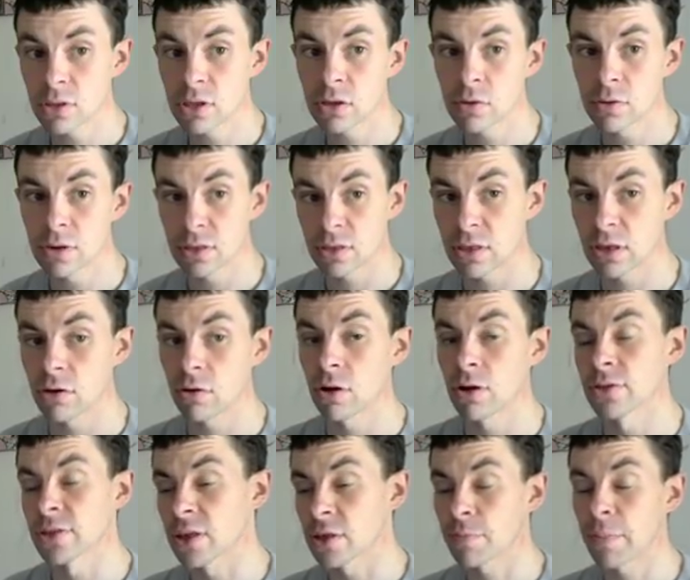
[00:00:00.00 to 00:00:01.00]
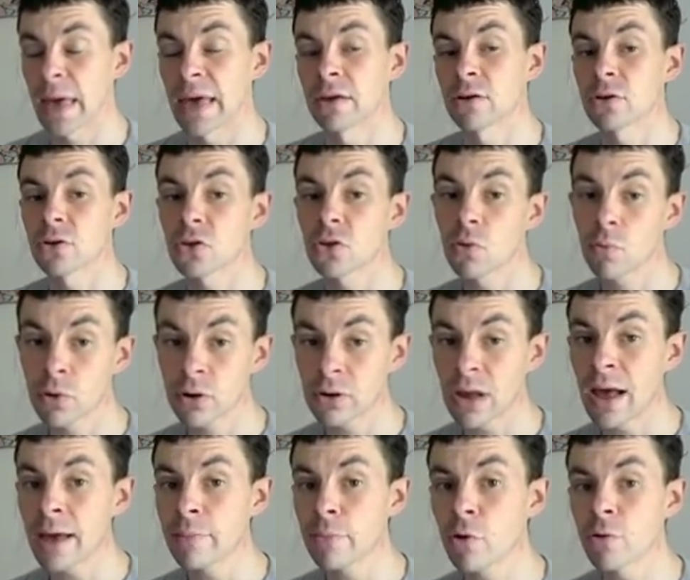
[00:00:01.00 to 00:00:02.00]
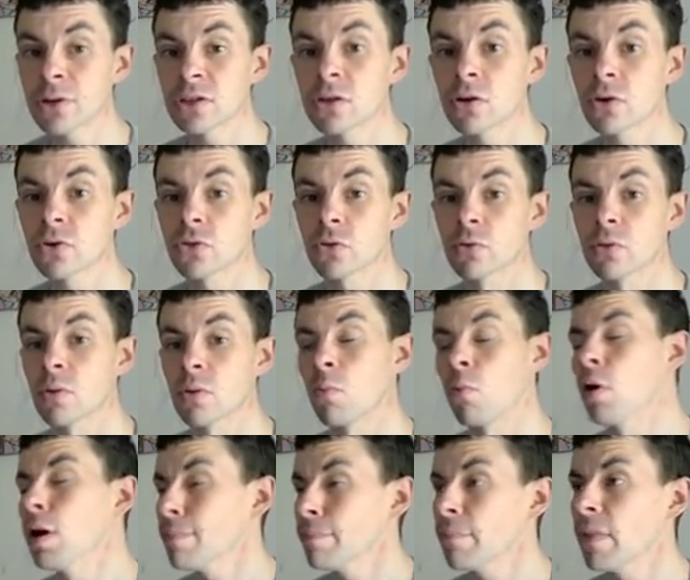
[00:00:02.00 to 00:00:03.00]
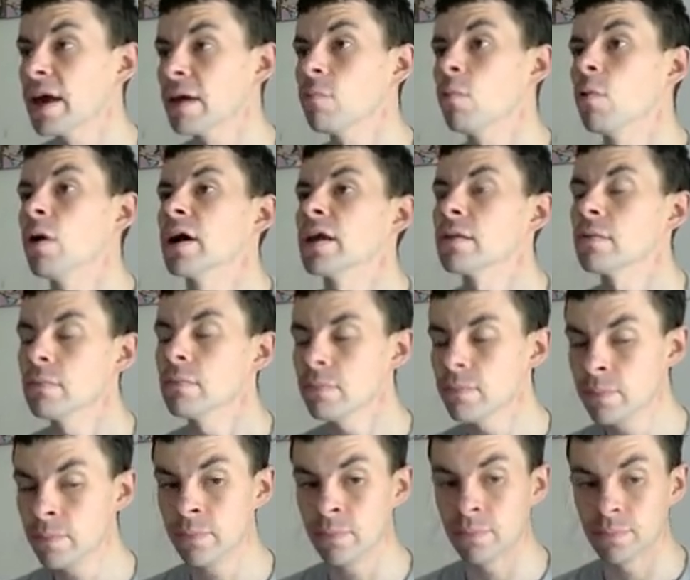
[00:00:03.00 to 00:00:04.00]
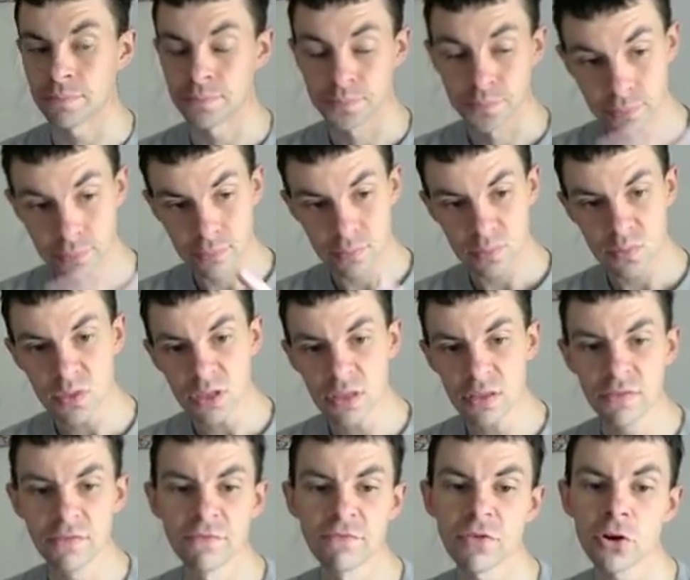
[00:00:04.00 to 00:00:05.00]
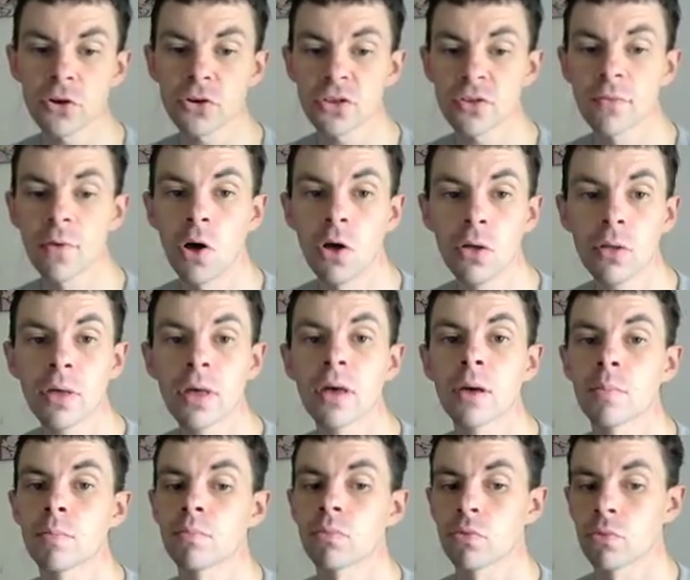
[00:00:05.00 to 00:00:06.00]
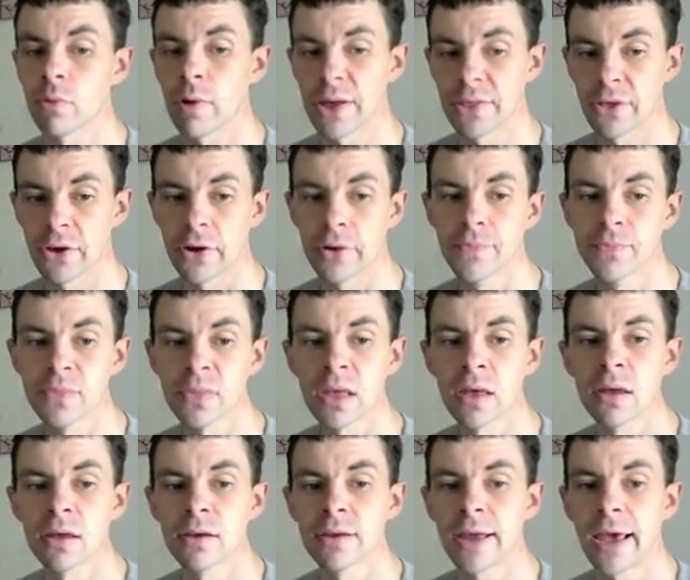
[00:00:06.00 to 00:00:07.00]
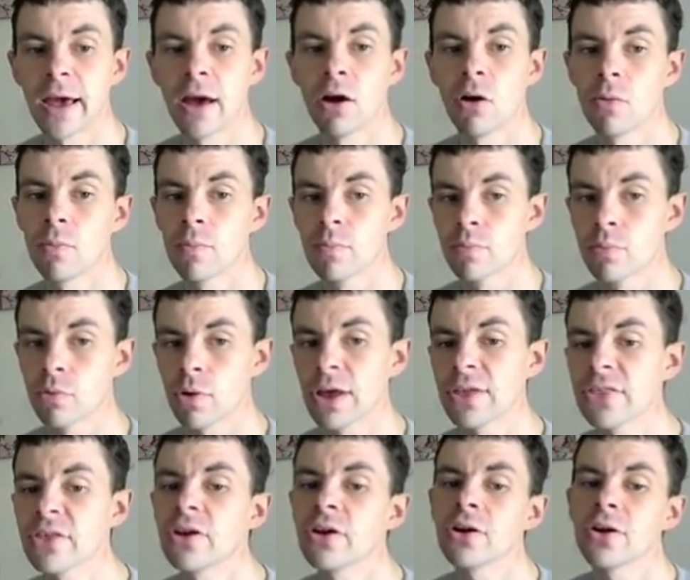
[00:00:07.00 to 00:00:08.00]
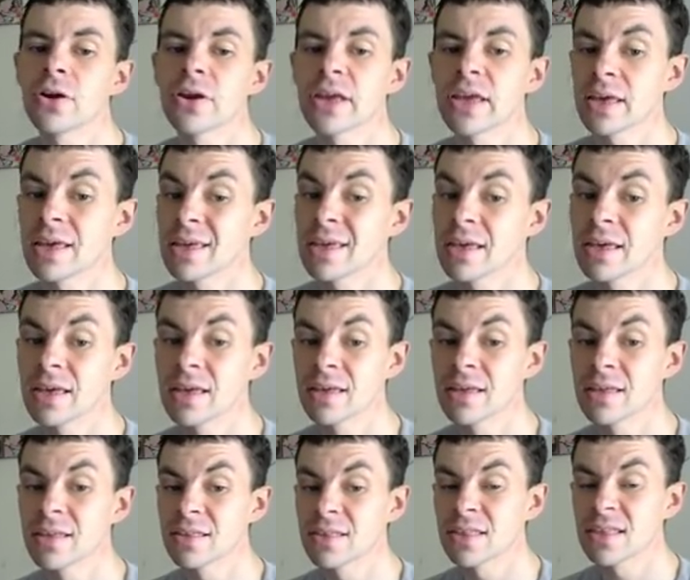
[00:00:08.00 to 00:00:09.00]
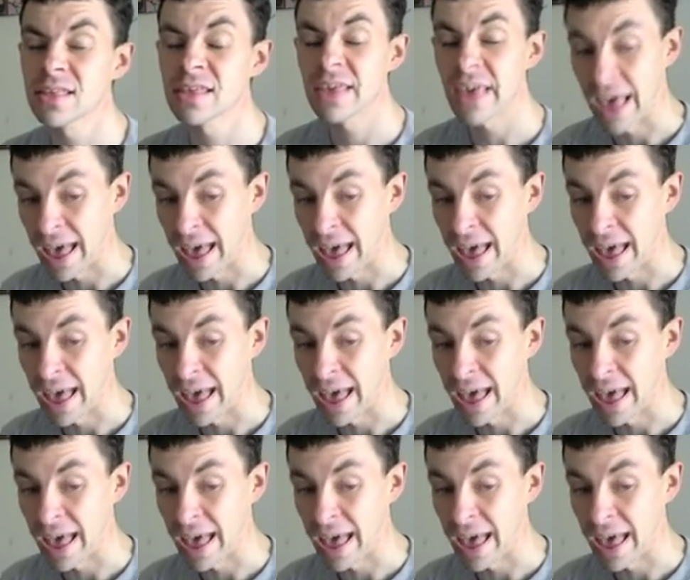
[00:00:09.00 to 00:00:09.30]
units that are on this banner. So I'm going to go through them one by one. First of all, Brother. Now, Brother is